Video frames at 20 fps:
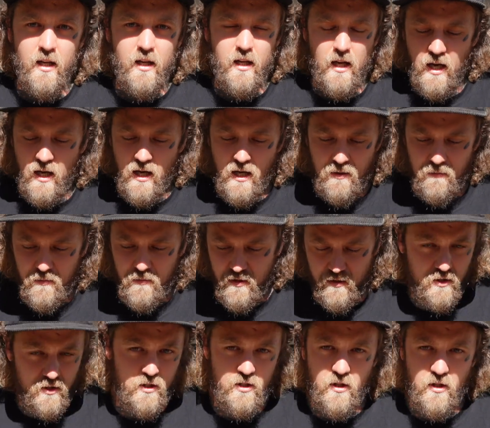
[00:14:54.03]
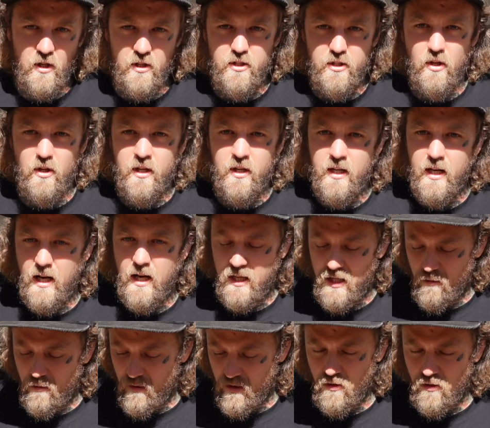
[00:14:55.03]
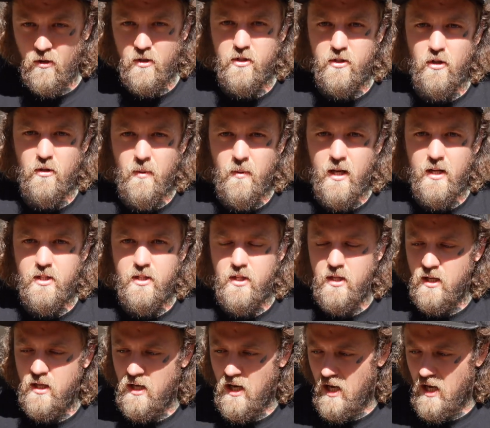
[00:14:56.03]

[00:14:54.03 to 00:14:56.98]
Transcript: So just goes to show you can get out there with not too much.